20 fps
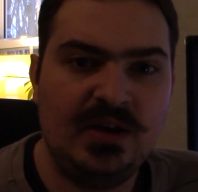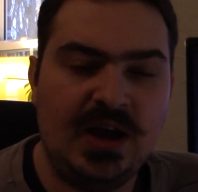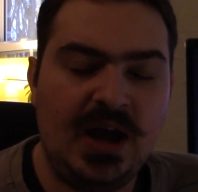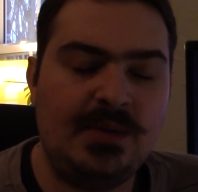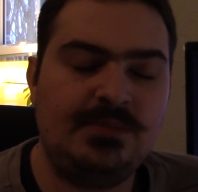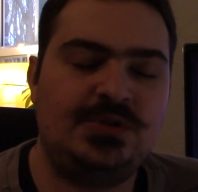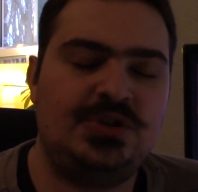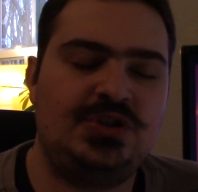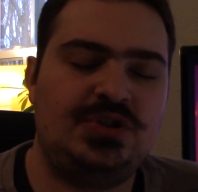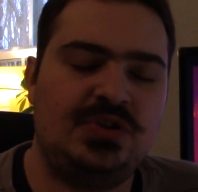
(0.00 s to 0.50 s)

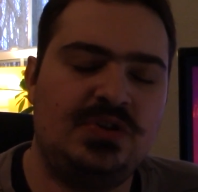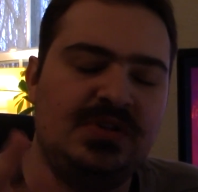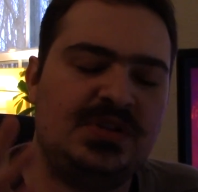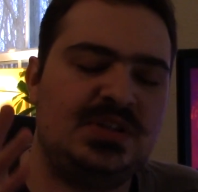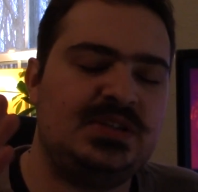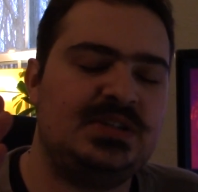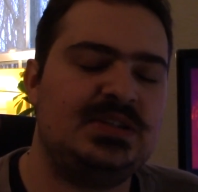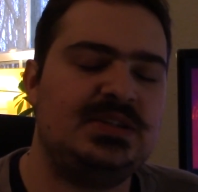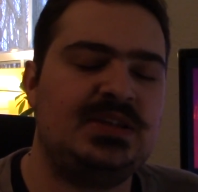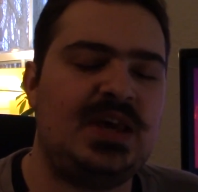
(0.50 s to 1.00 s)
I'm sure
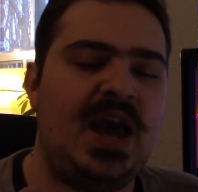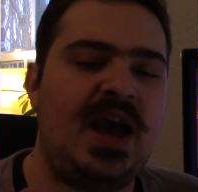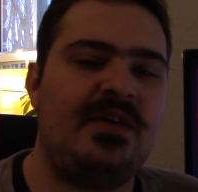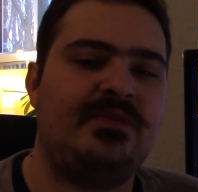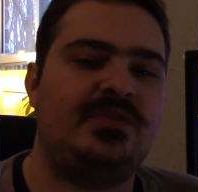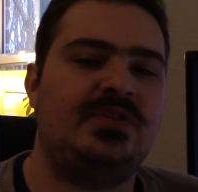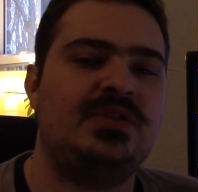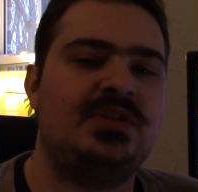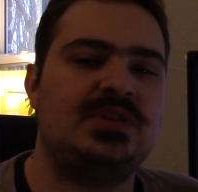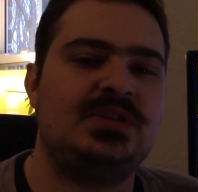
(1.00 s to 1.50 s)
this is
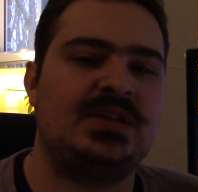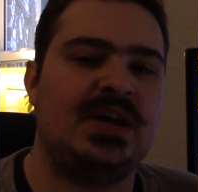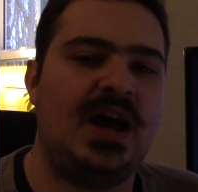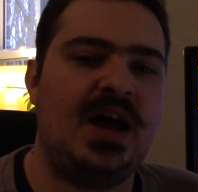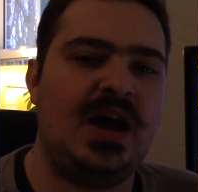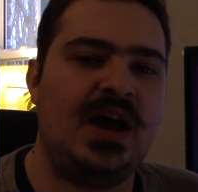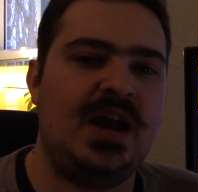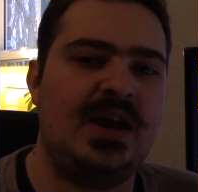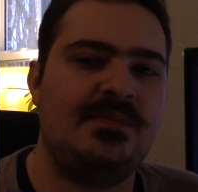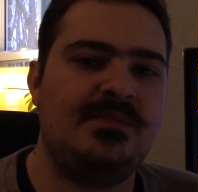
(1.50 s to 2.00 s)
after the
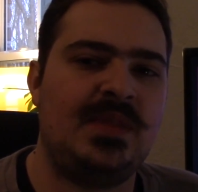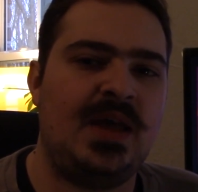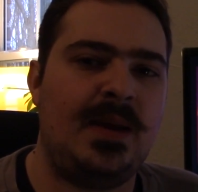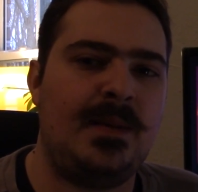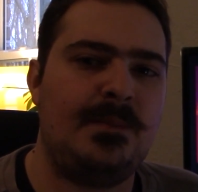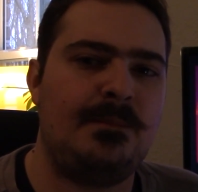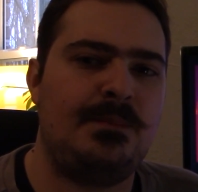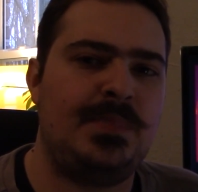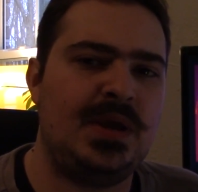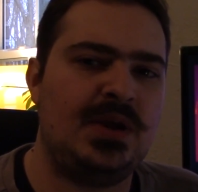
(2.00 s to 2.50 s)
time
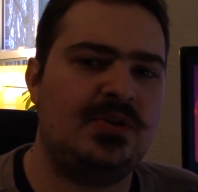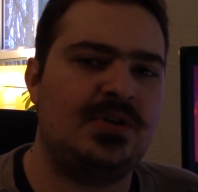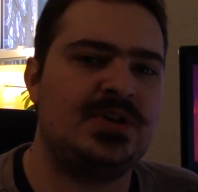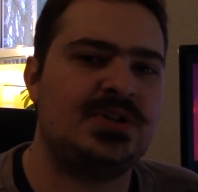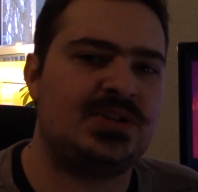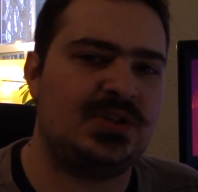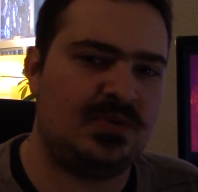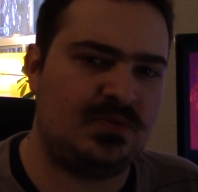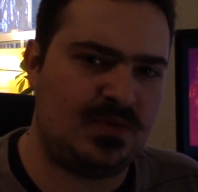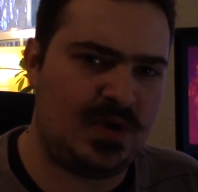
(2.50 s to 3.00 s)
that
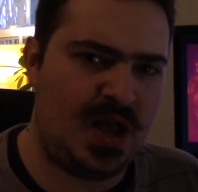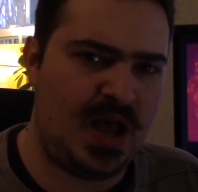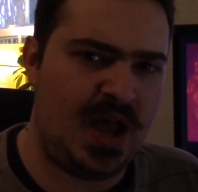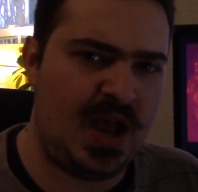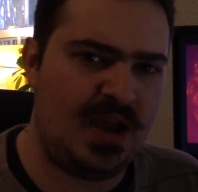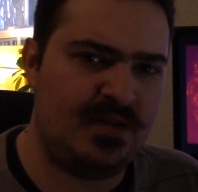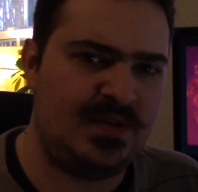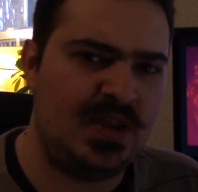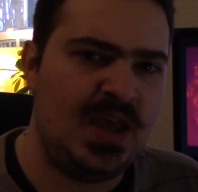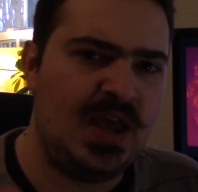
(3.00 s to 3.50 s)
Beerus
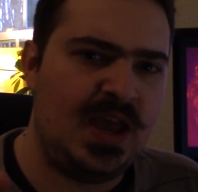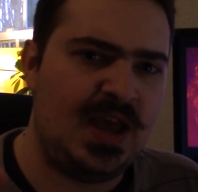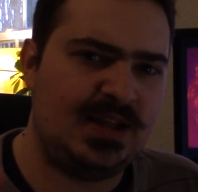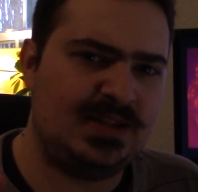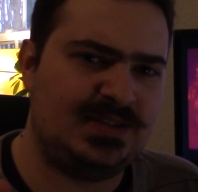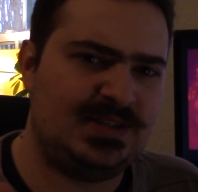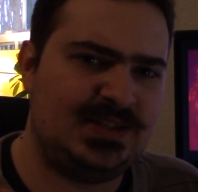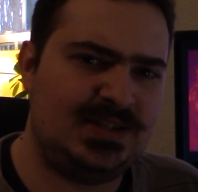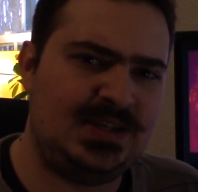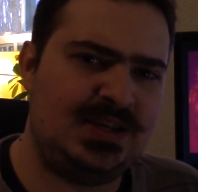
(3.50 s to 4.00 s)
arrived, and
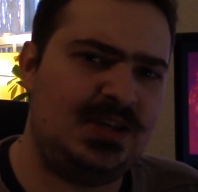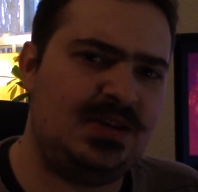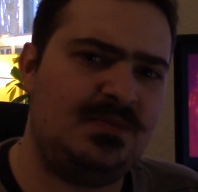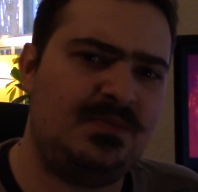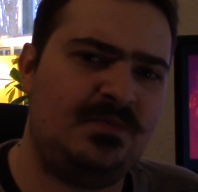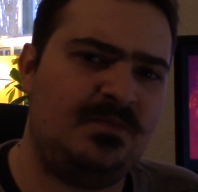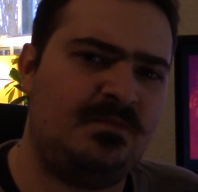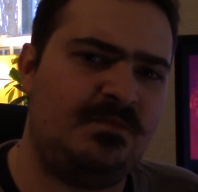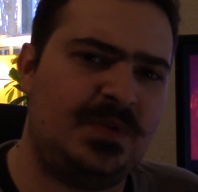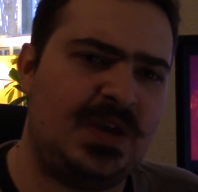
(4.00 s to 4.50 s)

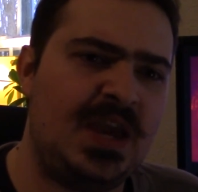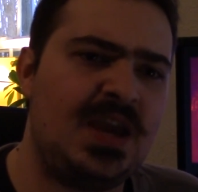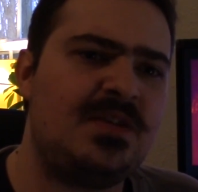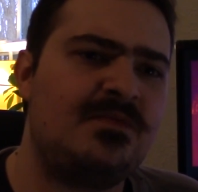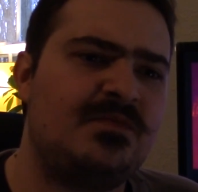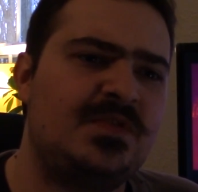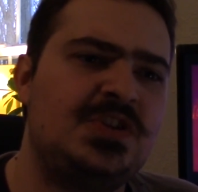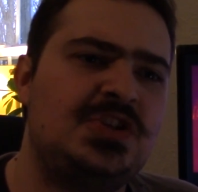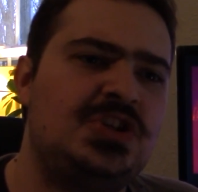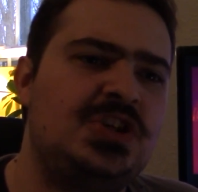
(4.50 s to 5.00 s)
seeing King
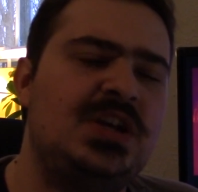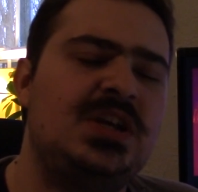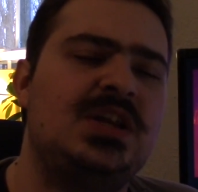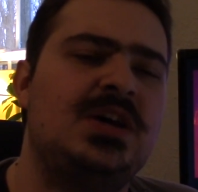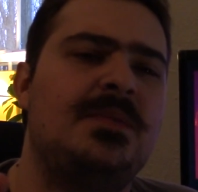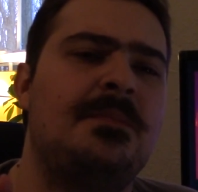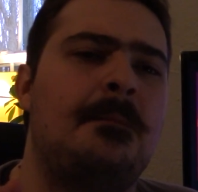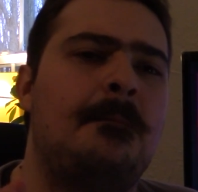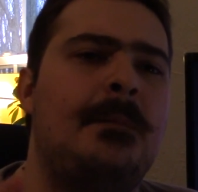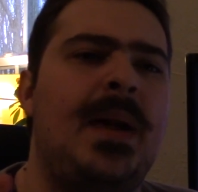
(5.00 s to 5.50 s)

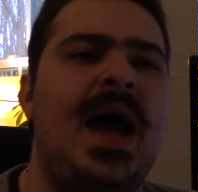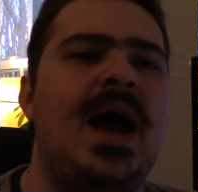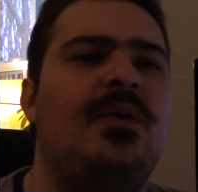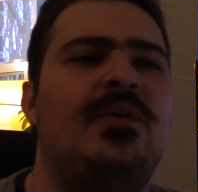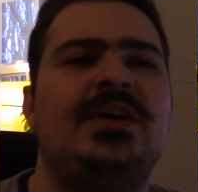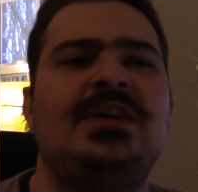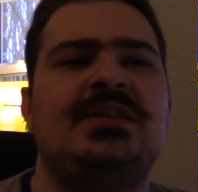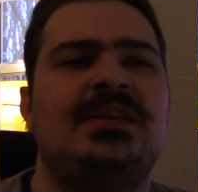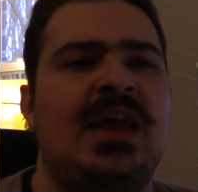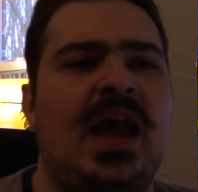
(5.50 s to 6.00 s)
Vegeta
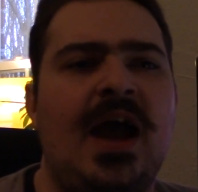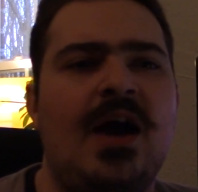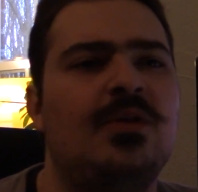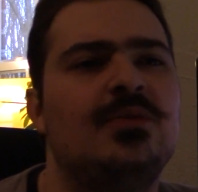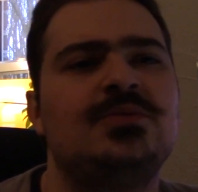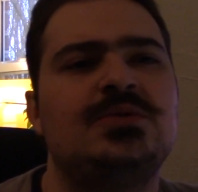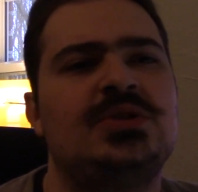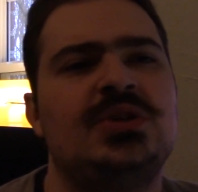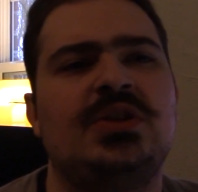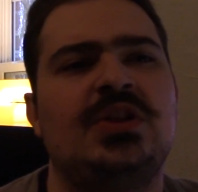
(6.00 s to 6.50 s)
bowing down
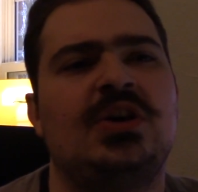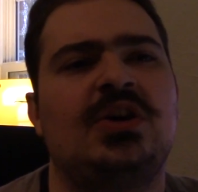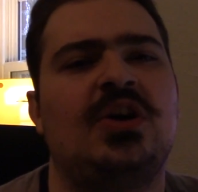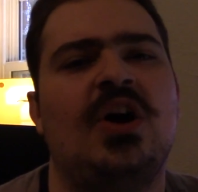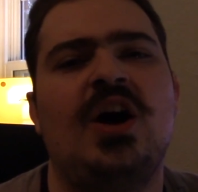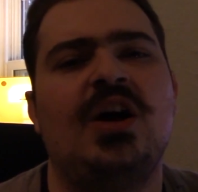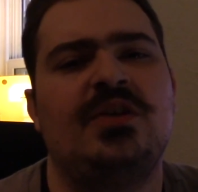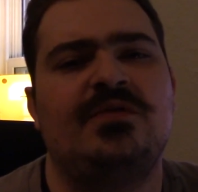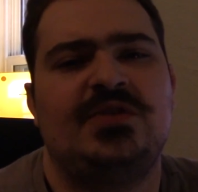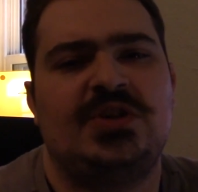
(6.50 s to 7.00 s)
to the
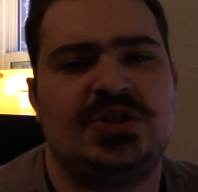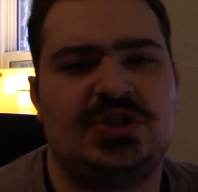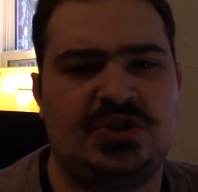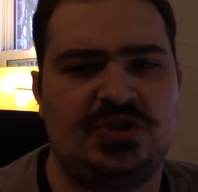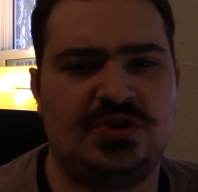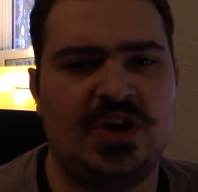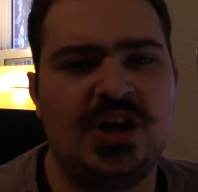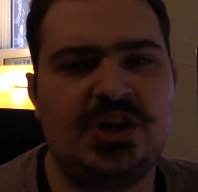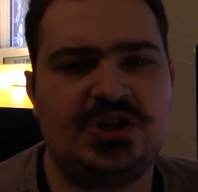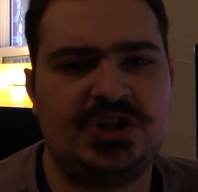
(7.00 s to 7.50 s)
God of
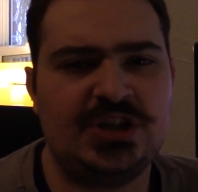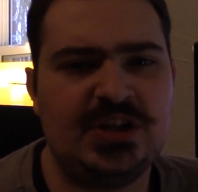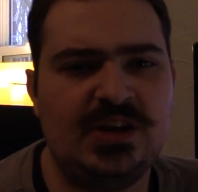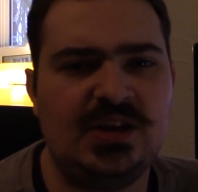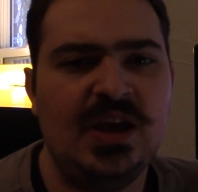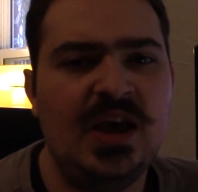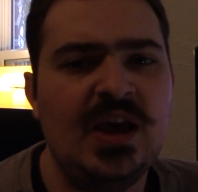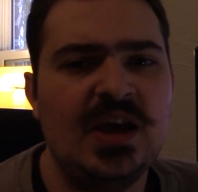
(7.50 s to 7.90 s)
Destruction,